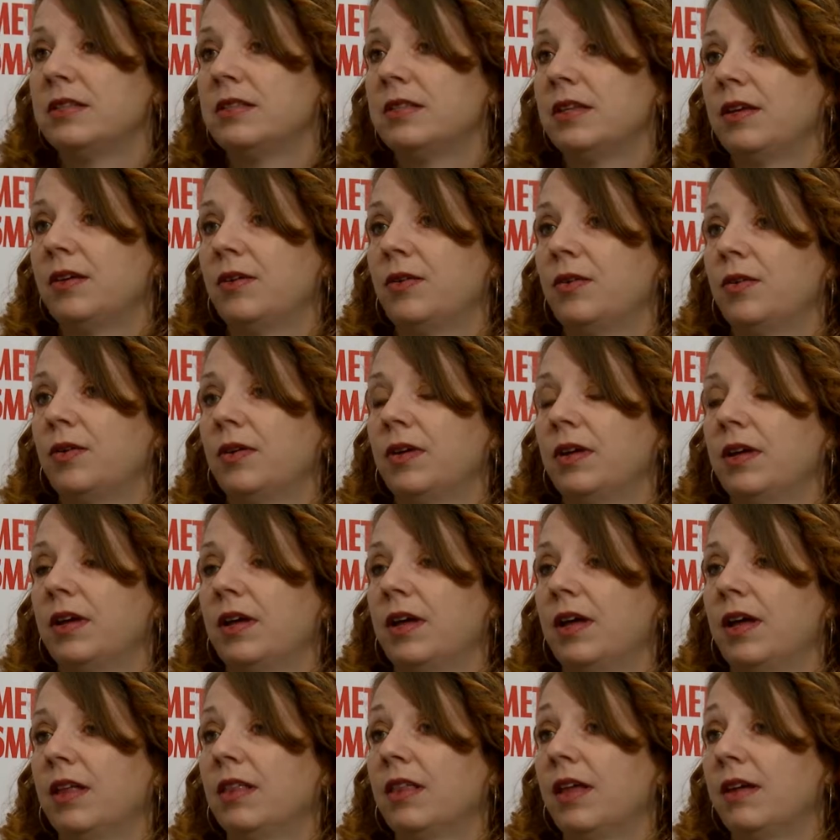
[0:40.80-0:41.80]
So
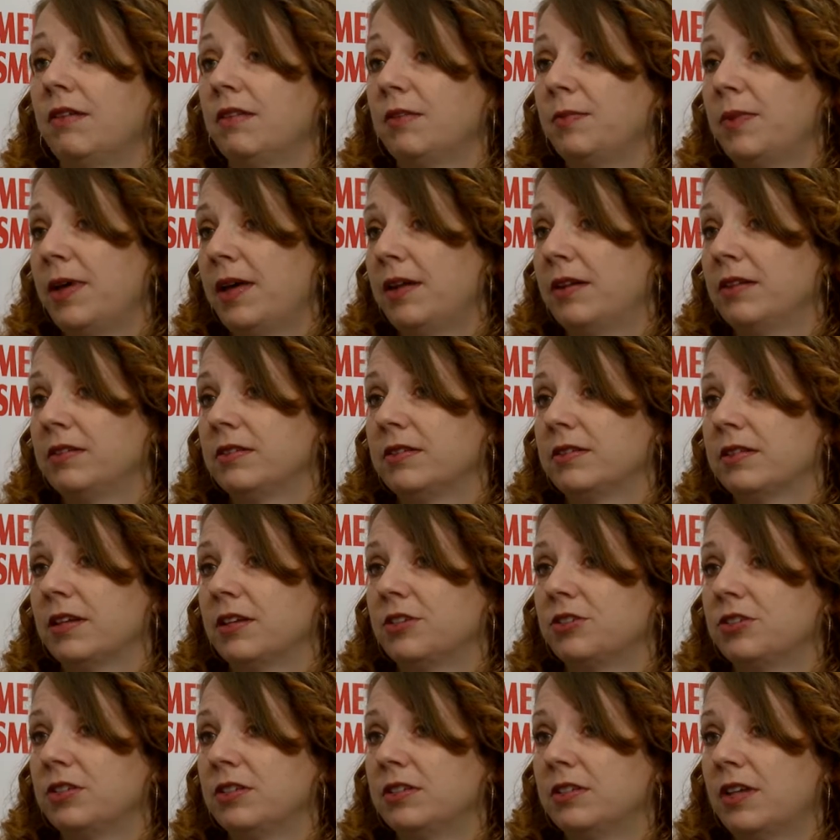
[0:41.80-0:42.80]
a lot of the panel
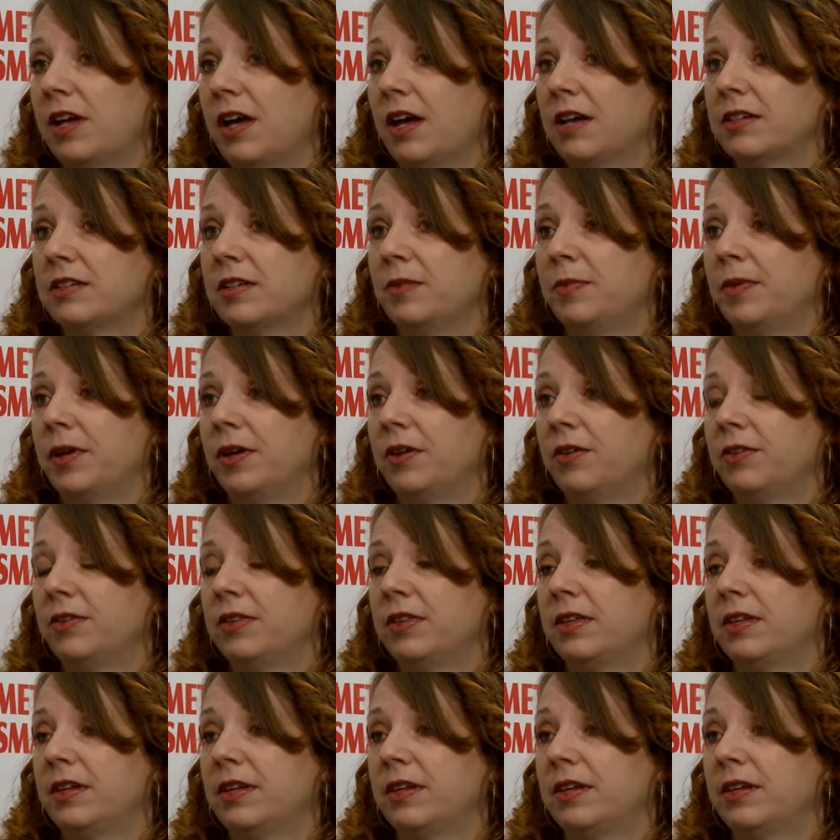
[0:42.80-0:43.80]
discussion talked
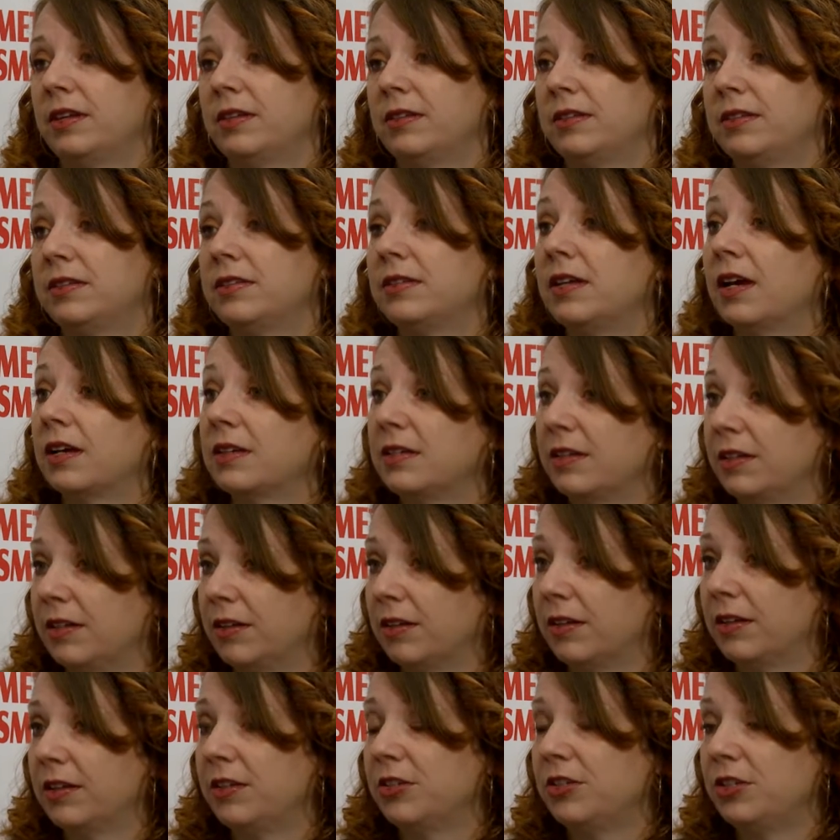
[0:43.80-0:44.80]
about the
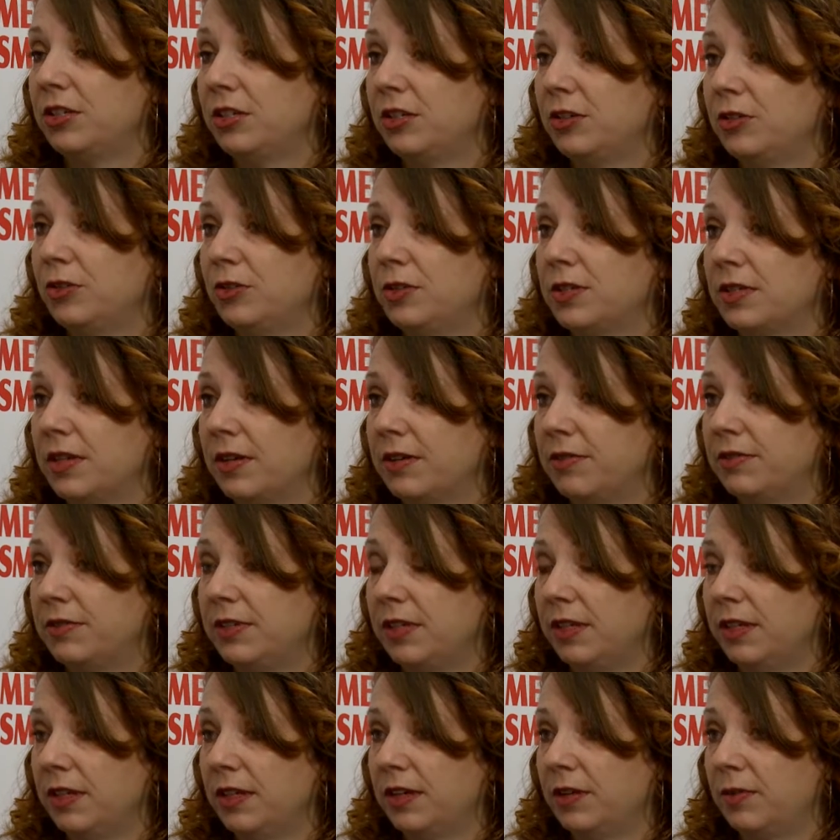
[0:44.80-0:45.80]
technical issues of
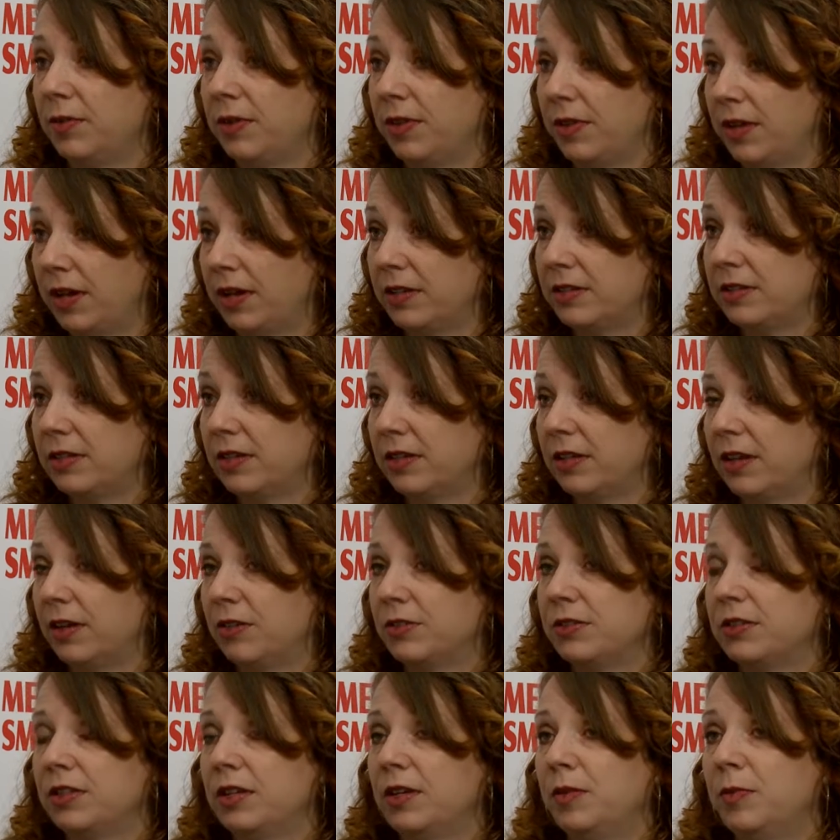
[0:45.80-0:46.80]
dealing with IT and
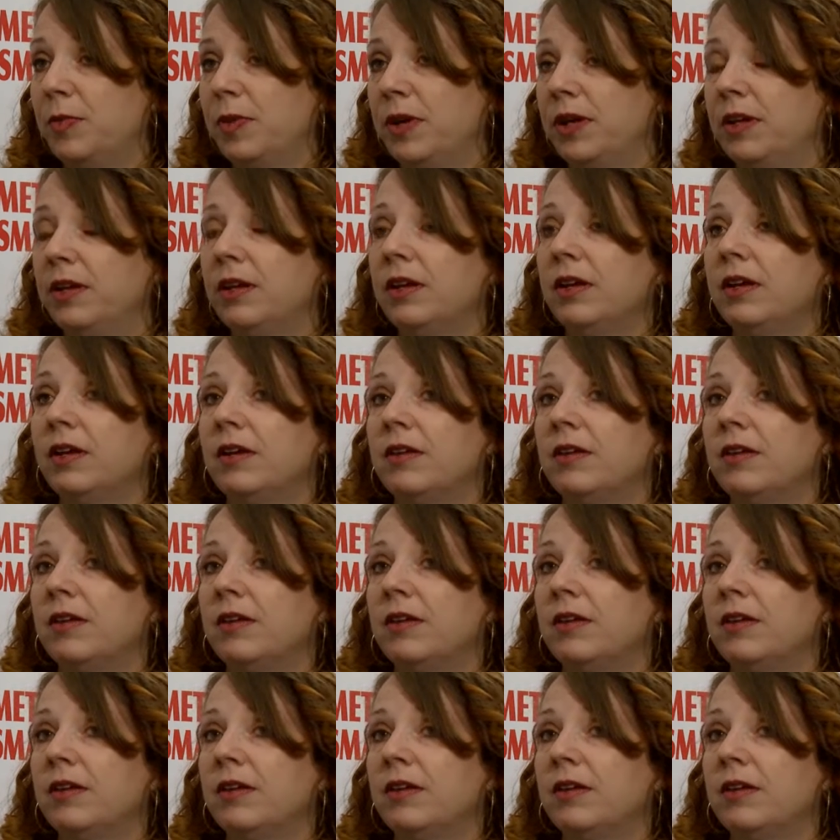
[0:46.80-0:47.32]
OT, but